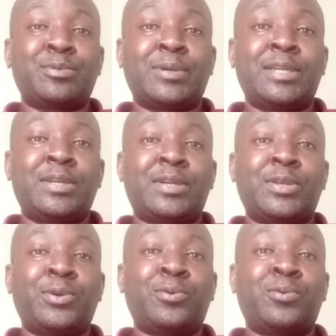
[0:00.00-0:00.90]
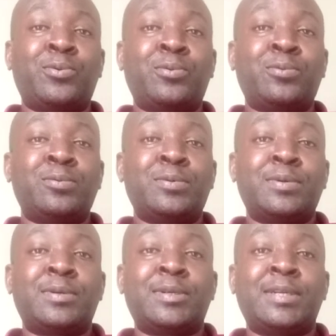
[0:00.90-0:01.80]
when you
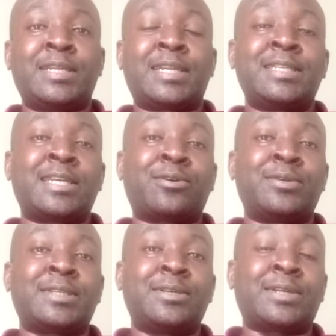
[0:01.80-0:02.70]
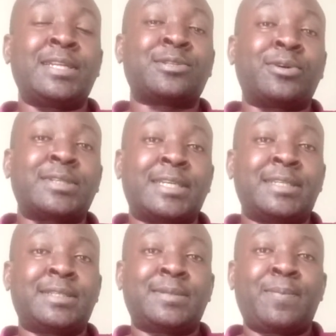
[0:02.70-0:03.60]
release
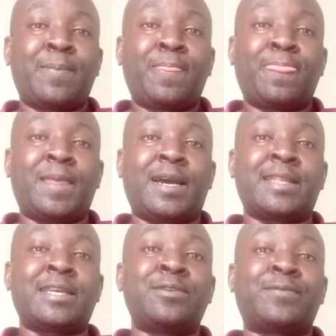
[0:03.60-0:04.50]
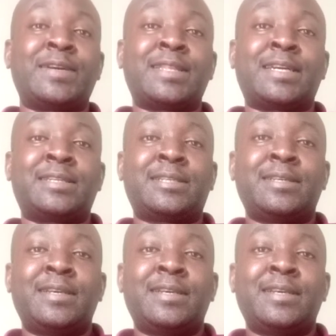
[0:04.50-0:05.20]
content and then you find that